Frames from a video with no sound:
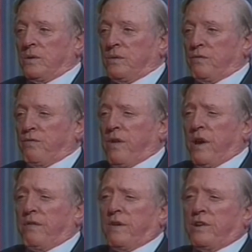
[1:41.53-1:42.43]

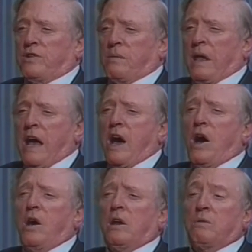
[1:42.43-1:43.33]
Very, very shy man,
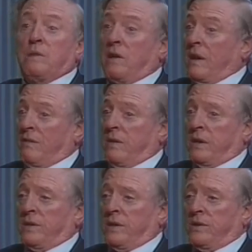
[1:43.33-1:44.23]
utterly without
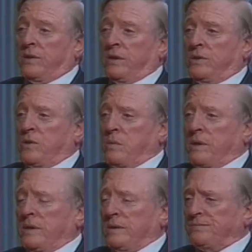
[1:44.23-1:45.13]
affectation. He told me
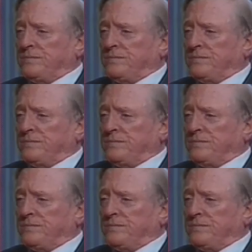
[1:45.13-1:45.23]
that